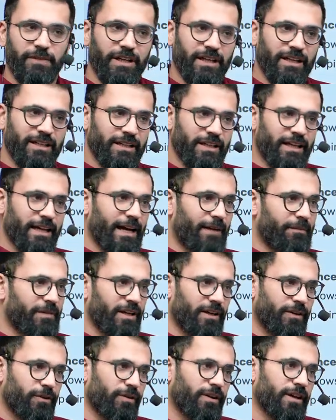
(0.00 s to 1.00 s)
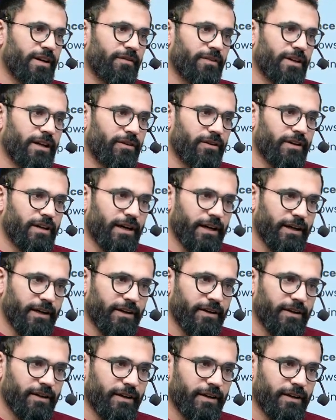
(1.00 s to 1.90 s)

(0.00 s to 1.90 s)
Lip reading: but inki app nahi khulegi without that.